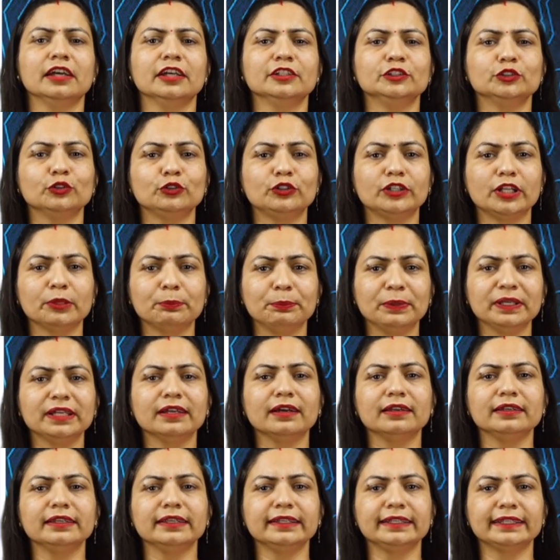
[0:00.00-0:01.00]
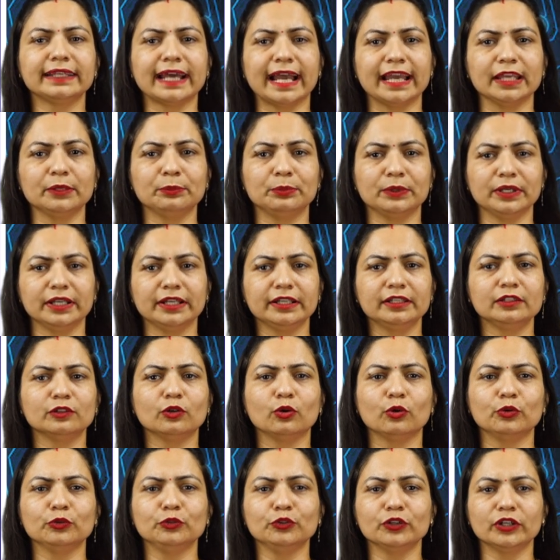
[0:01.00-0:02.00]
You typically type it
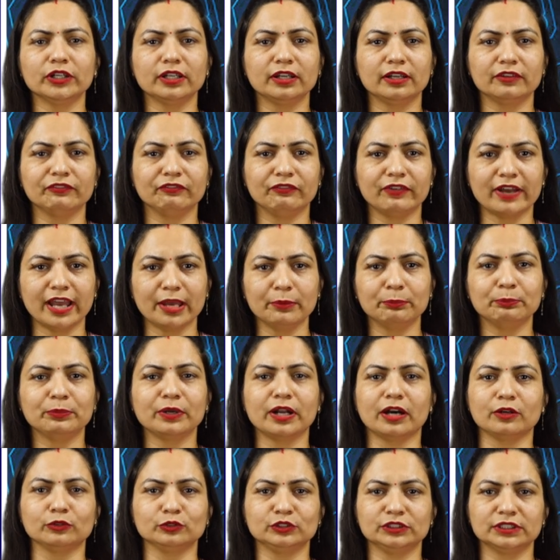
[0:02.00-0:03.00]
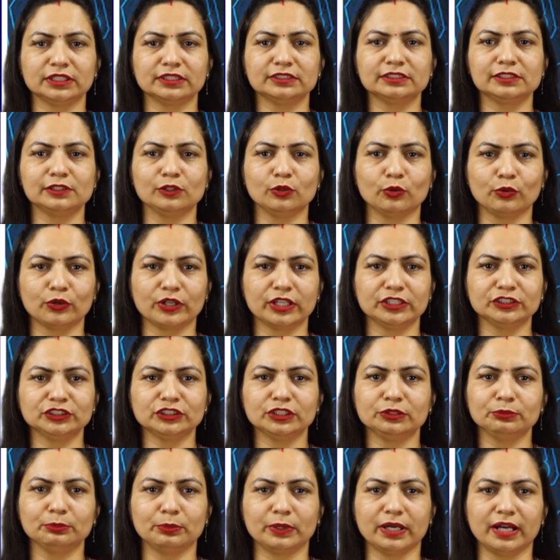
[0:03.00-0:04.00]
on your web browser's
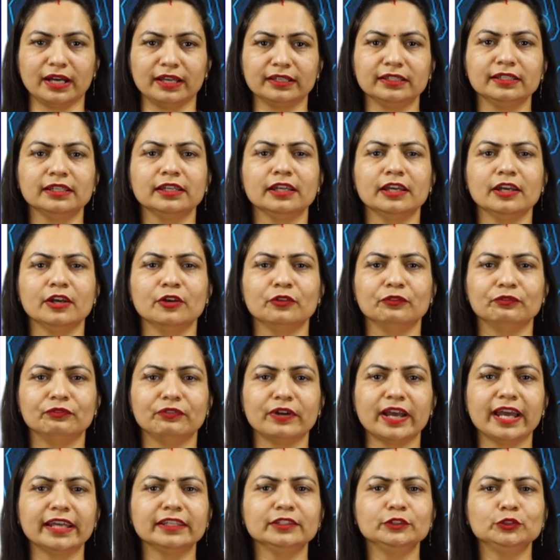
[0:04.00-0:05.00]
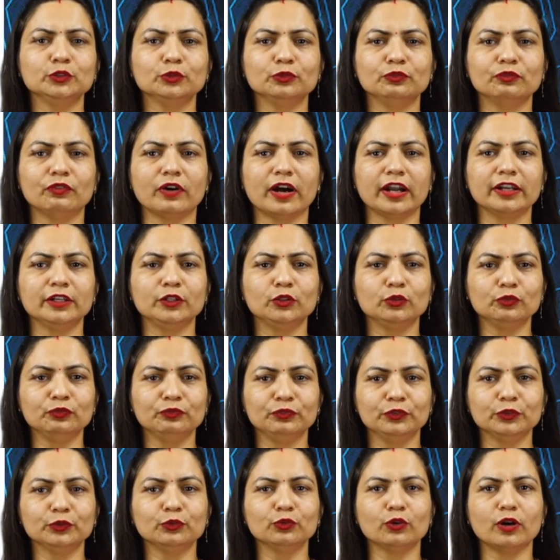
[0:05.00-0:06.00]
location bar when you want to
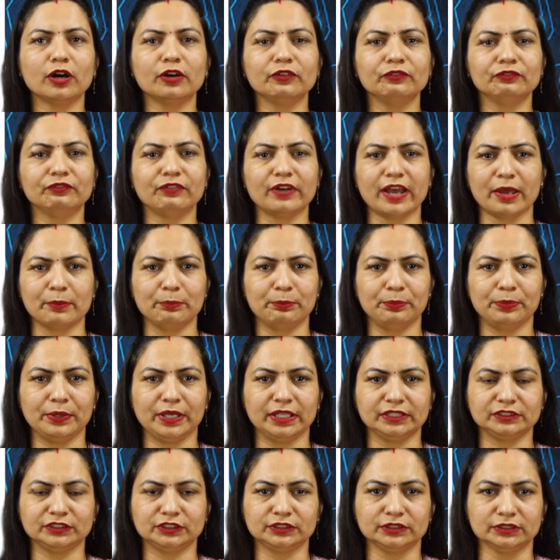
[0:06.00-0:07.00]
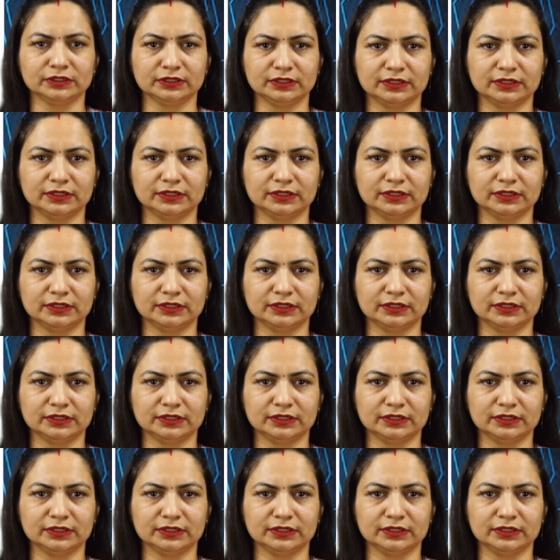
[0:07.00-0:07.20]
view a web page.